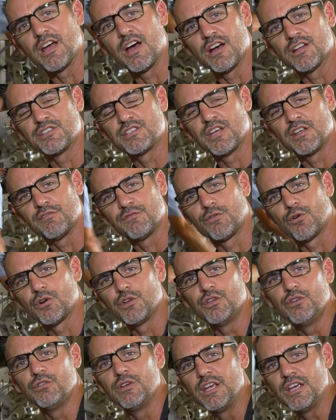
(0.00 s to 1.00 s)
content for
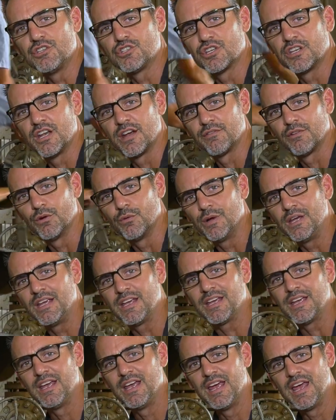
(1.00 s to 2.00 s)
you each and every
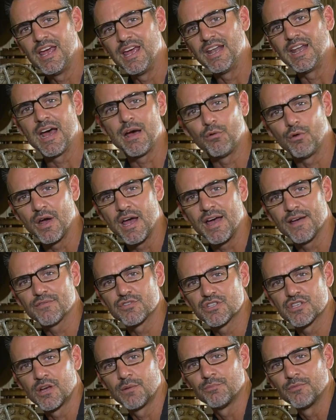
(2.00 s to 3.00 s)
week, and I will have
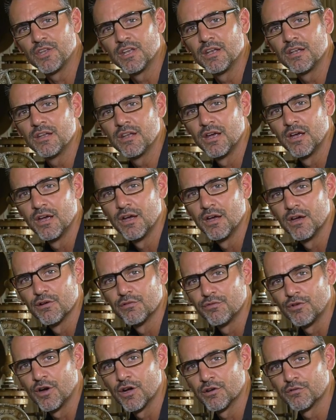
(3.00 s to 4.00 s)
something
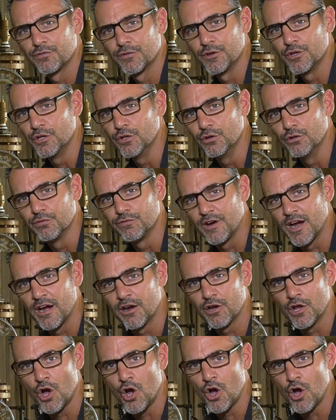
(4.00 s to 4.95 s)
fun for you. Fire in a